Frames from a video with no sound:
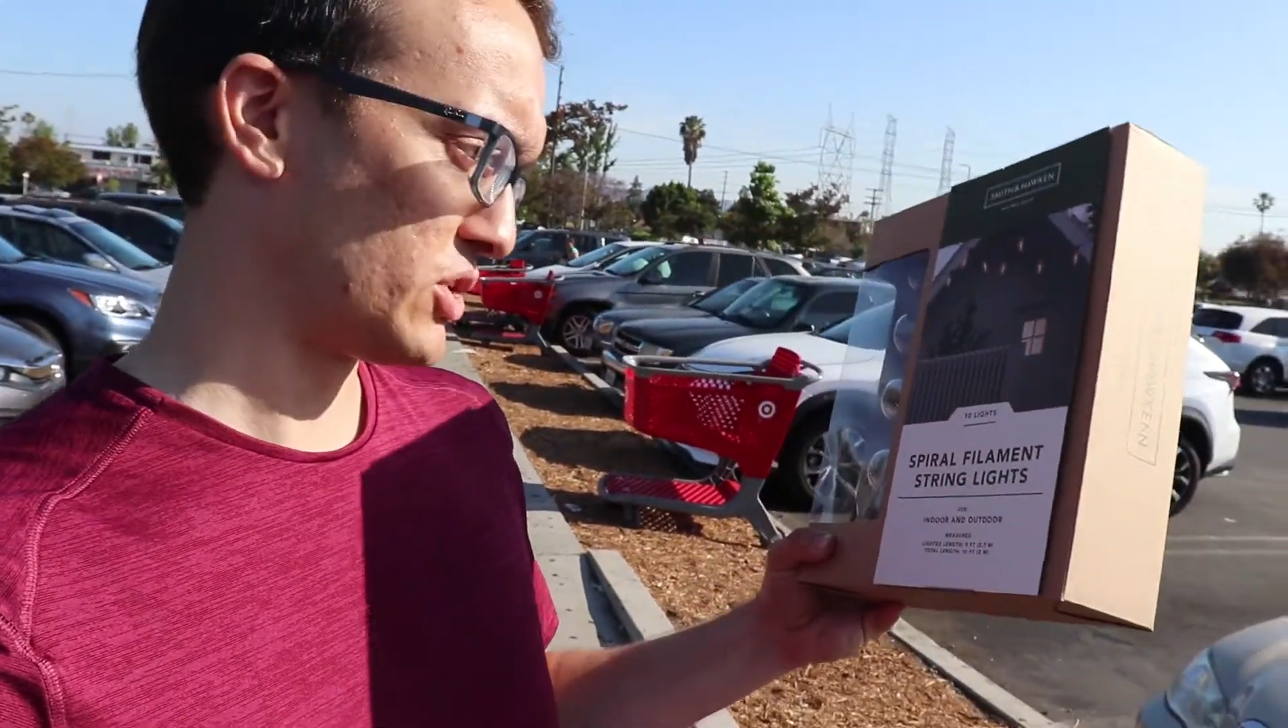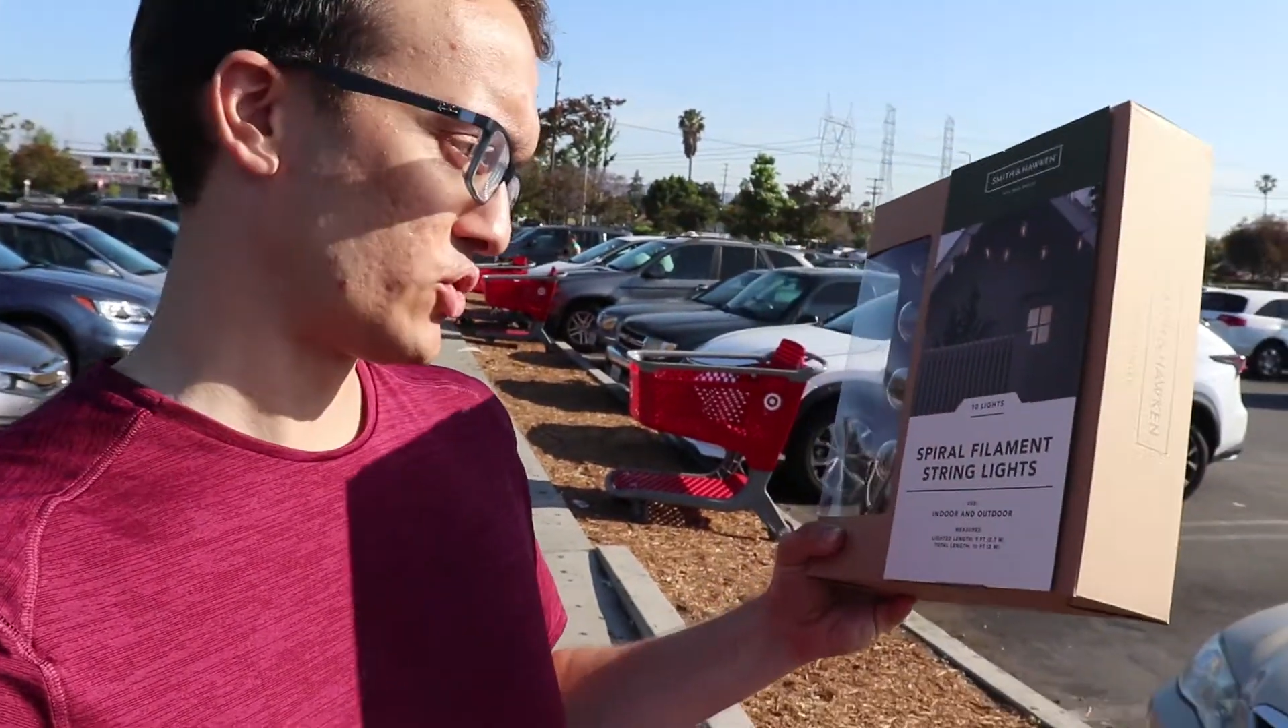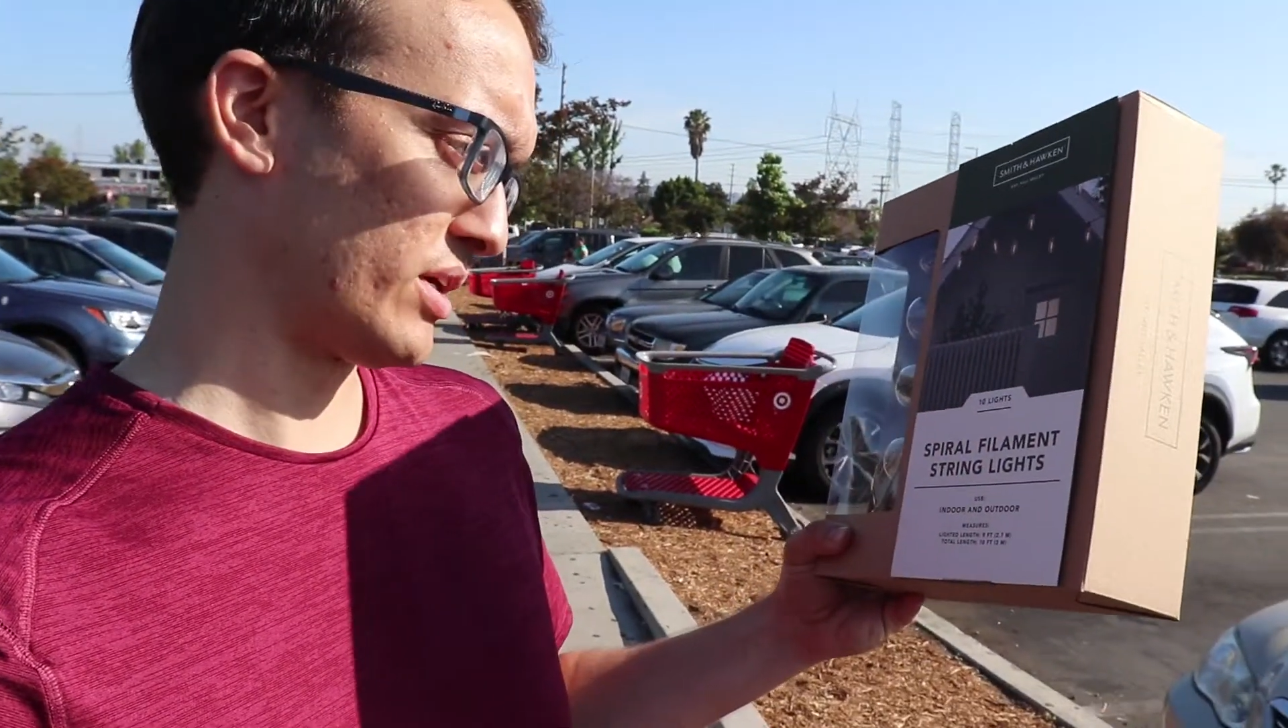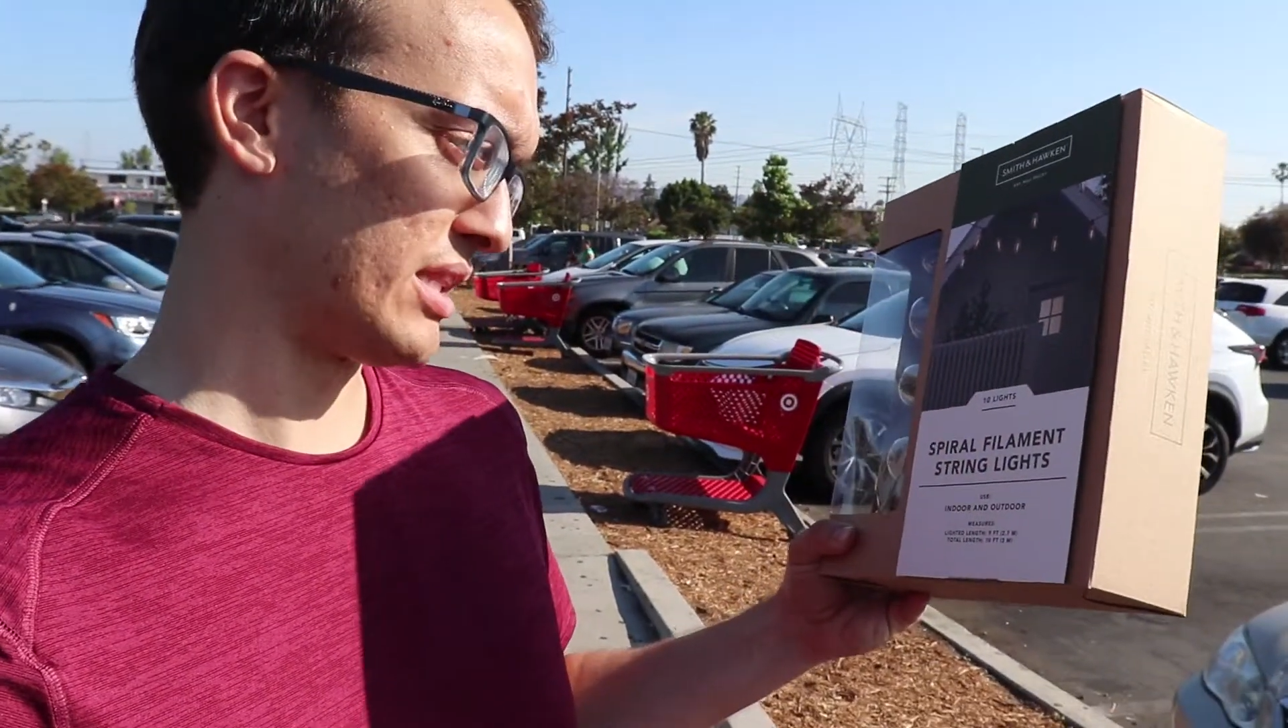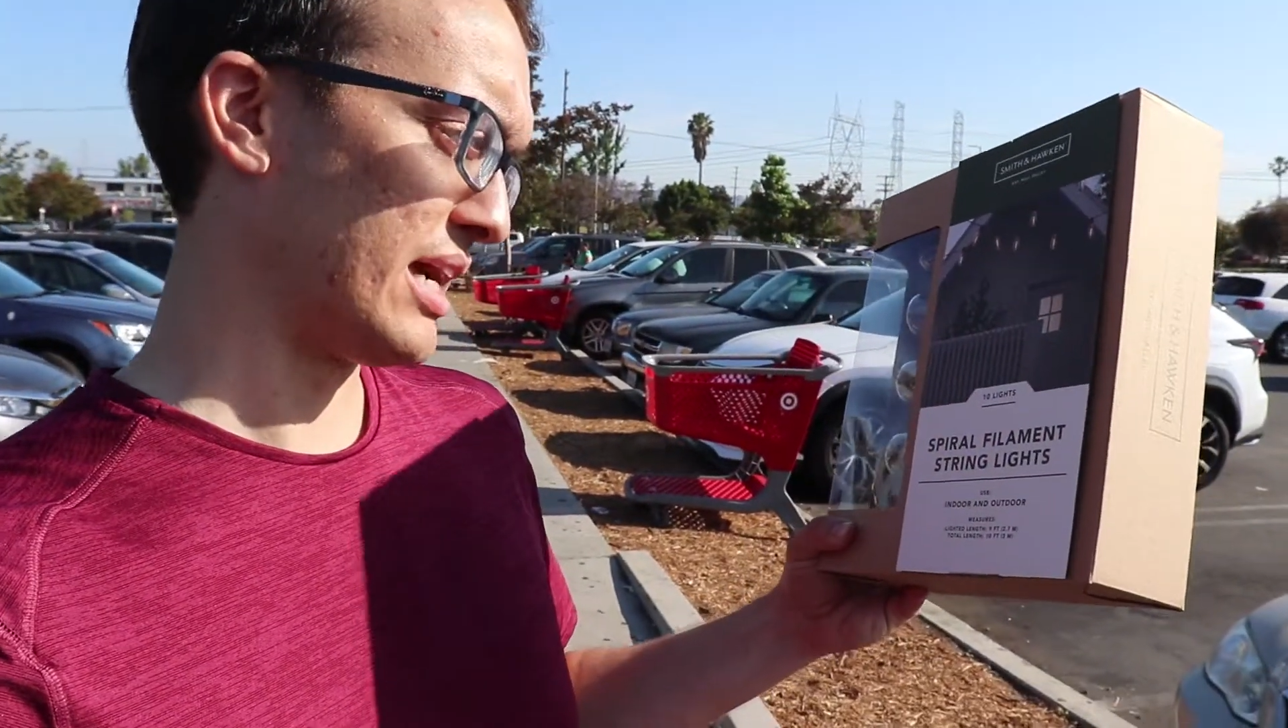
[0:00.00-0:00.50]

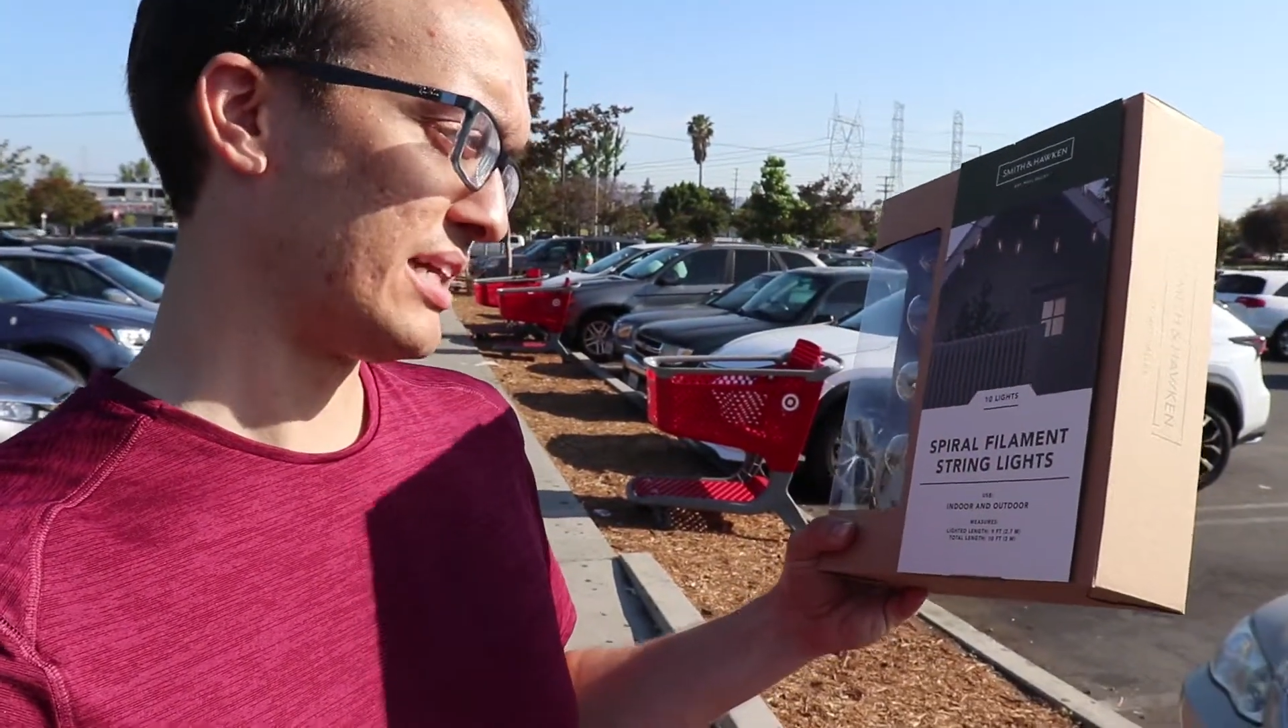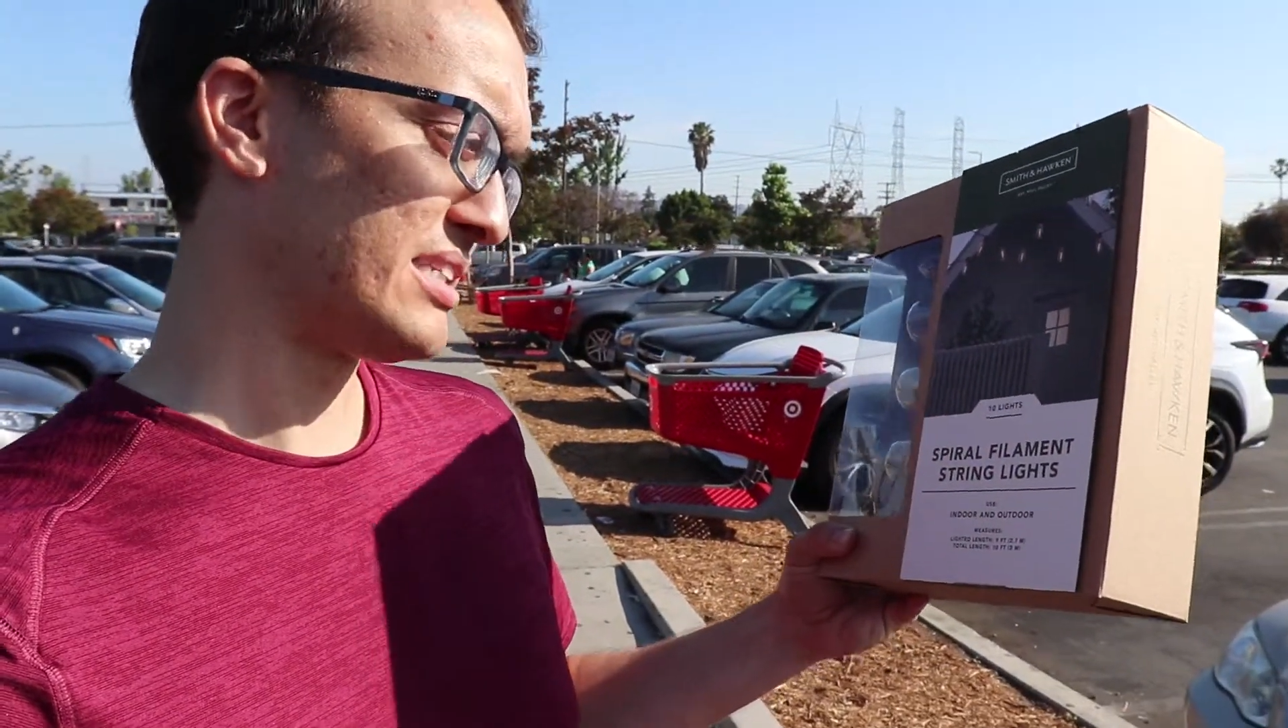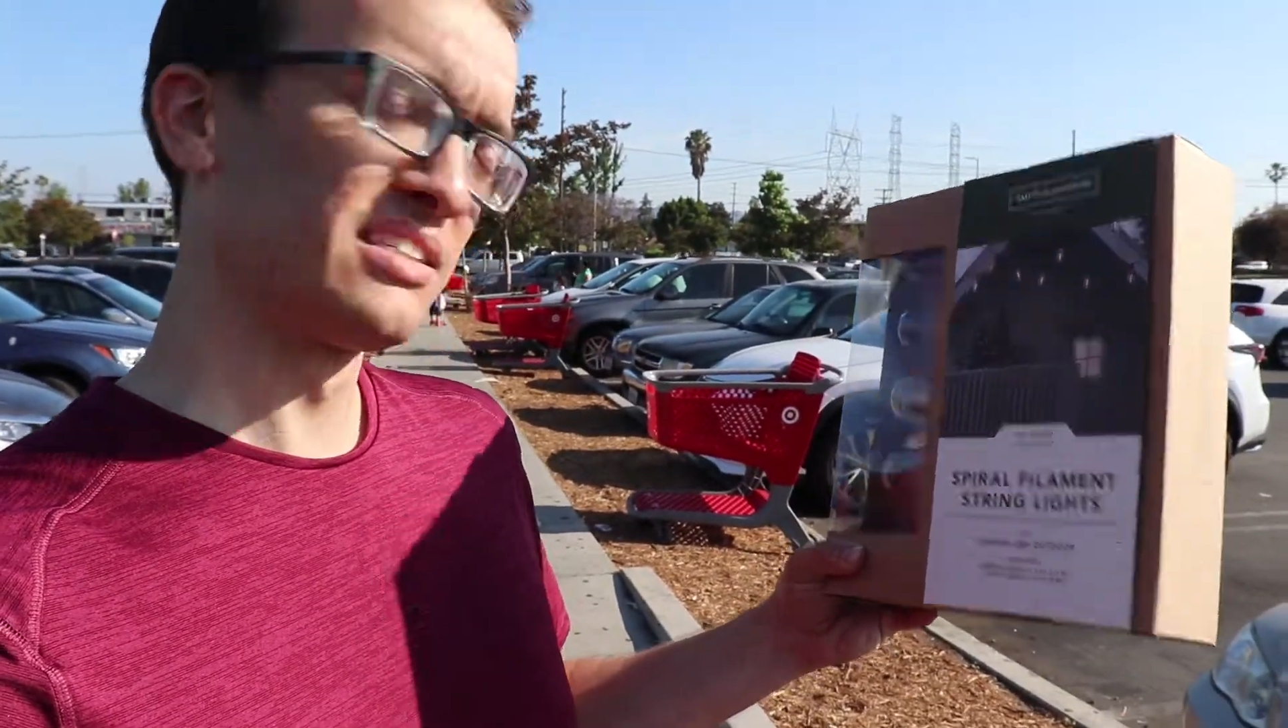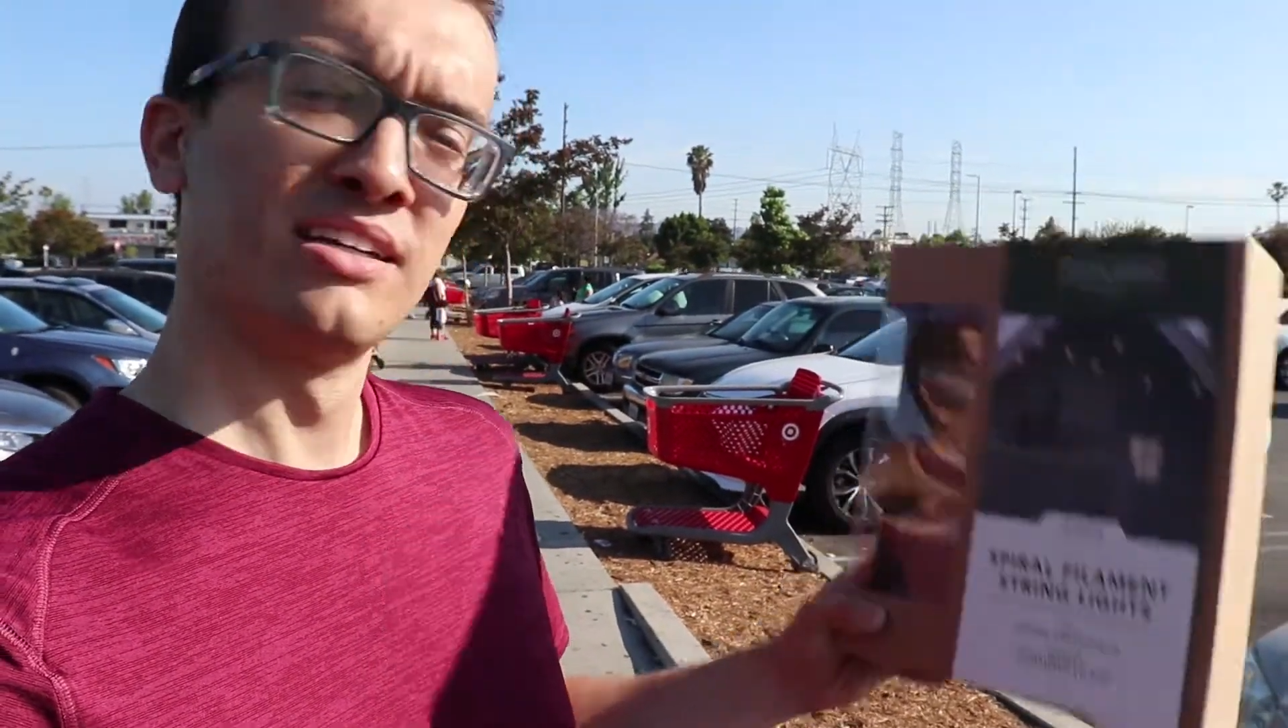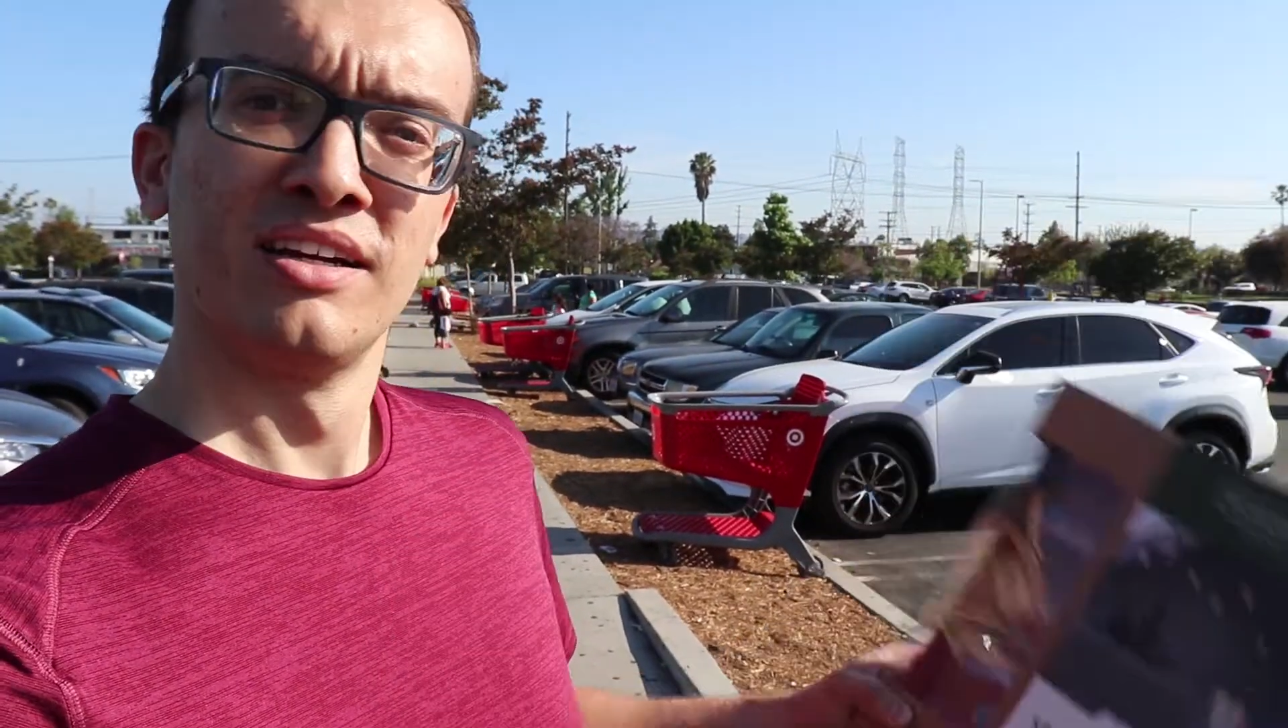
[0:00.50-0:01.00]
string
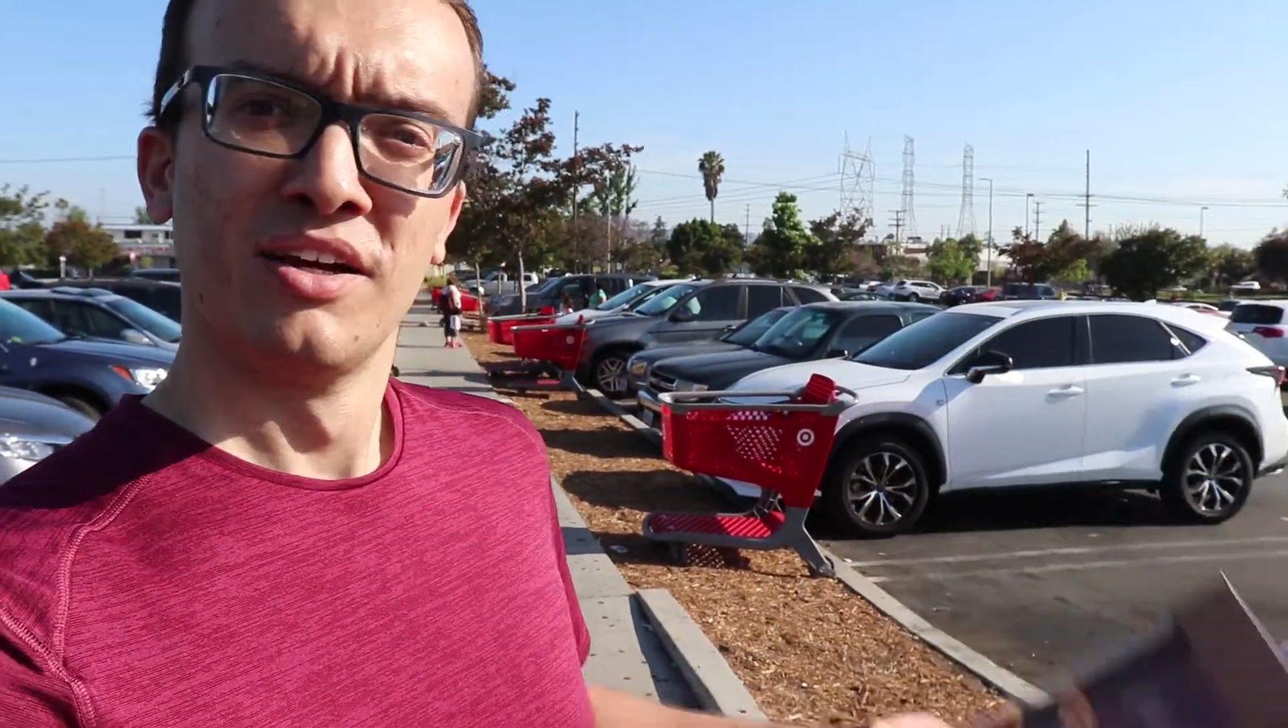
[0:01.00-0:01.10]
lights.